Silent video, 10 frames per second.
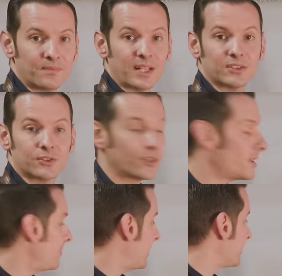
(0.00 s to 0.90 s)
That's
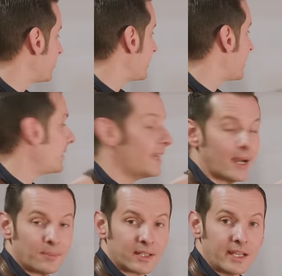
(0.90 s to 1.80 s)
thirty minutes within the
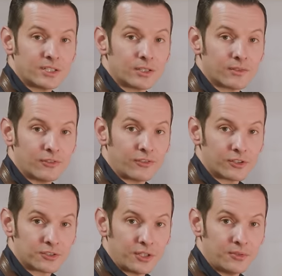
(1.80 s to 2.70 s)
application of the
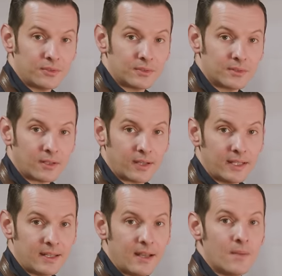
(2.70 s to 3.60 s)
first coat, all right?